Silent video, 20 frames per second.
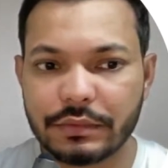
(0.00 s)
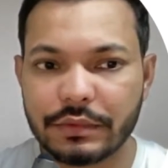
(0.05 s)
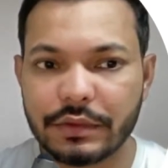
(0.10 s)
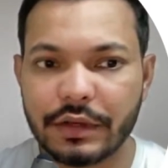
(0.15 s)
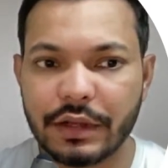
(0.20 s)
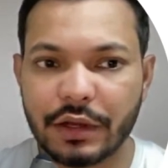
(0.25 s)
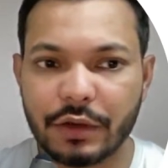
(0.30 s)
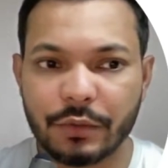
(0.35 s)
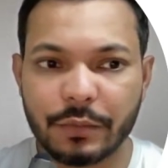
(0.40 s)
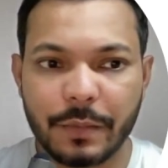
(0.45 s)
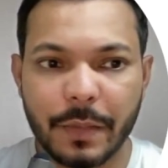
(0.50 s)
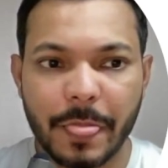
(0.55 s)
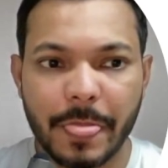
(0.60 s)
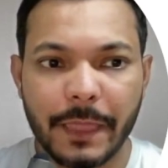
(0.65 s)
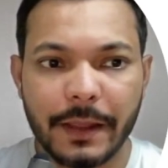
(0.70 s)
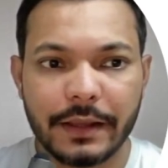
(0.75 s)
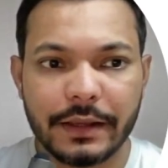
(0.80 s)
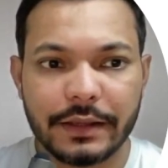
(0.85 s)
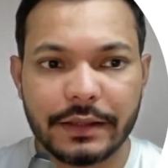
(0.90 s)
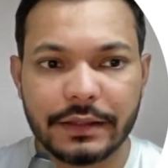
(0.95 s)
Now,
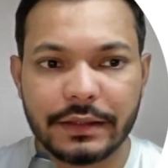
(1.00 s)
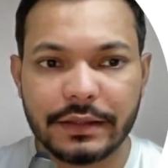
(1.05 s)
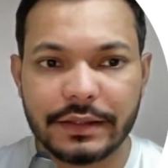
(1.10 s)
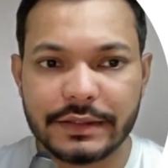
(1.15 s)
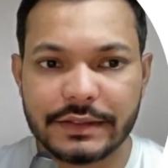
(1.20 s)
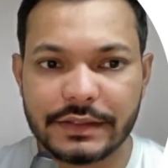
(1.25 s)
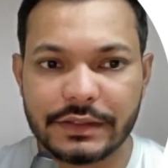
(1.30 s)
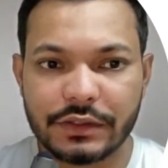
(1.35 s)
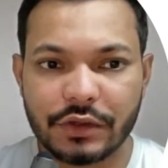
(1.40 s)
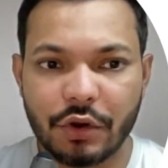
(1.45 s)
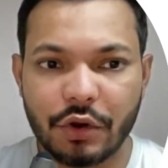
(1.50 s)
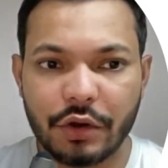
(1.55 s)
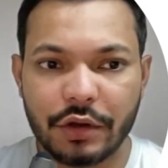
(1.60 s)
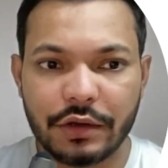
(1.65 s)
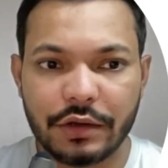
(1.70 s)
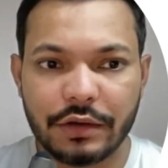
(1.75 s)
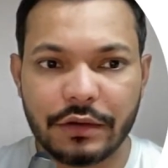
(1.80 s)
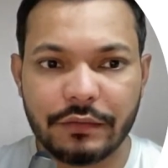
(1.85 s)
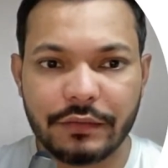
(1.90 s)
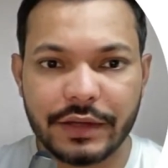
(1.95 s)
this is all.
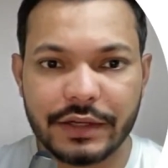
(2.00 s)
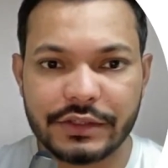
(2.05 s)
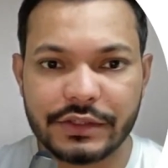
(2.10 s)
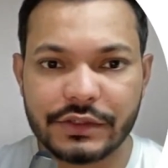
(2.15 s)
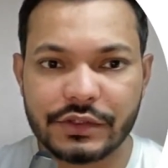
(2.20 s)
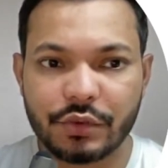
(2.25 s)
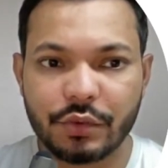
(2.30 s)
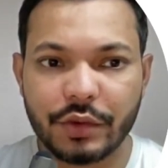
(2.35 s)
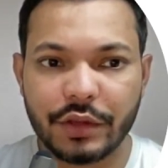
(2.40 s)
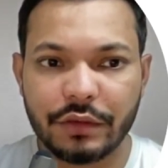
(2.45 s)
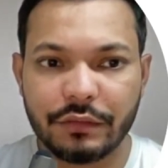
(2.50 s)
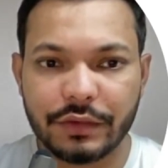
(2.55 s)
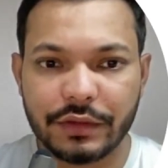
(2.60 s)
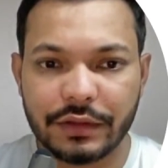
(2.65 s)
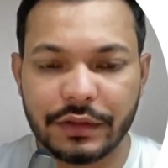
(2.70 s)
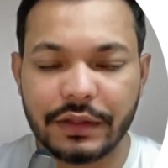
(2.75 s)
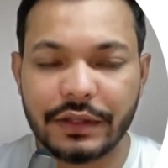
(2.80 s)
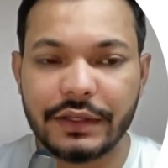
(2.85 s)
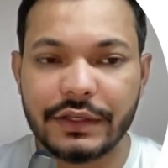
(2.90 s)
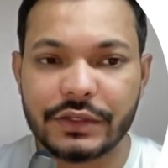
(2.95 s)
We are just going
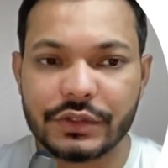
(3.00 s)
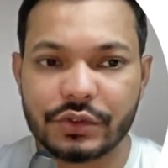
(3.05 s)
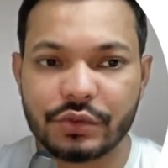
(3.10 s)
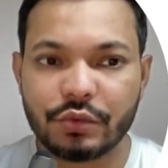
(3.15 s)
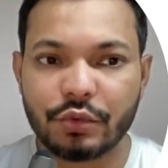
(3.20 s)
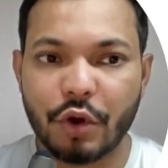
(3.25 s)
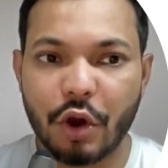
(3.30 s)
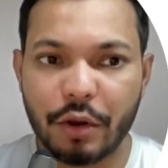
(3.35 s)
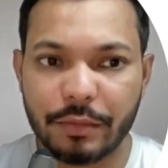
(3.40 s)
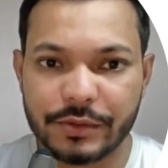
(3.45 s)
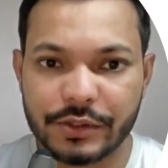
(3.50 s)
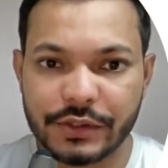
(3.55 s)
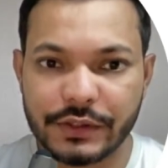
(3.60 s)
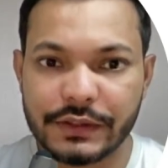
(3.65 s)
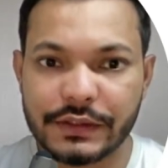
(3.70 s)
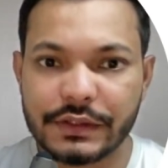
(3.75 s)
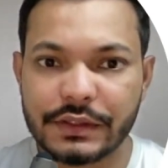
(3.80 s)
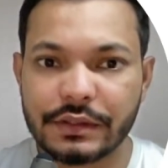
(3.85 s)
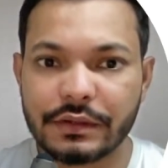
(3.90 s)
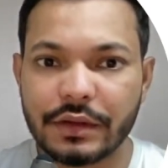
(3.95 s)
with these two
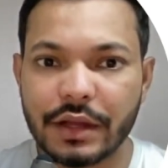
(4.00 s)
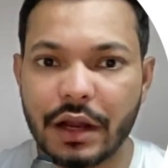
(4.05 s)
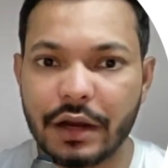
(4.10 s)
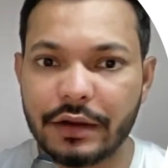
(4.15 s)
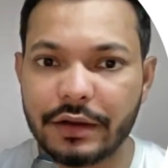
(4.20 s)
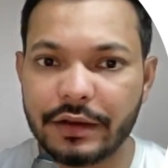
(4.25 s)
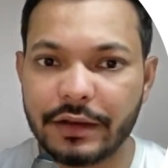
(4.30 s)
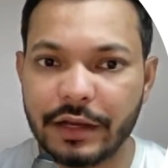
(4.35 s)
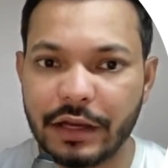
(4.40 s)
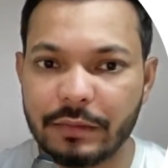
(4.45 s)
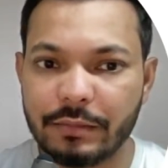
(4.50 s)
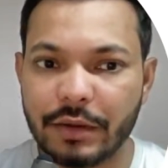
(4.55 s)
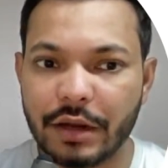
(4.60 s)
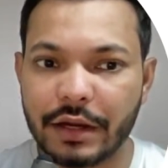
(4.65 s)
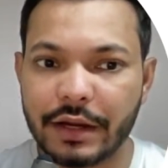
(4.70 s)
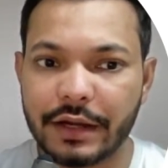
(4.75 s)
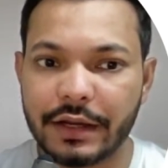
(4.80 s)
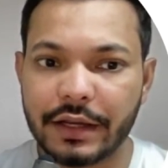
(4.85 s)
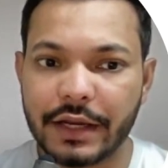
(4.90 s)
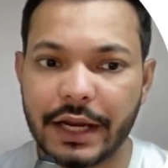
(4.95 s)
options under in
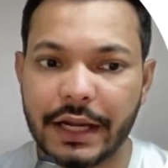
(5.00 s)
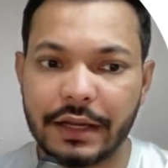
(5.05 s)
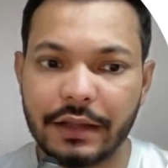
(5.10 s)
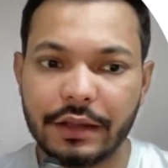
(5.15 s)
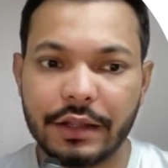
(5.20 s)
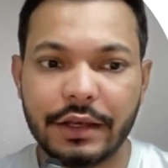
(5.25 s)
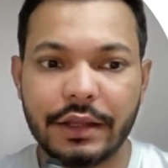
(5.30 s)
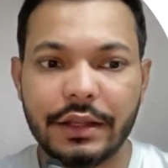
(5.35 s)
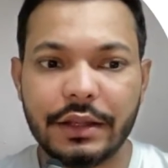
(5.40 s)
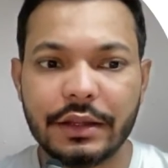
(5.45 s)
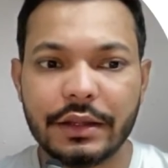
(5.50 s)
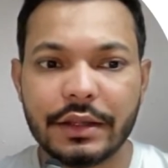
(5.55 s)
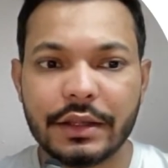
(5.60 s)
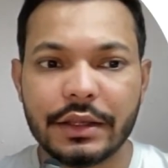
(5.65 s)
market category.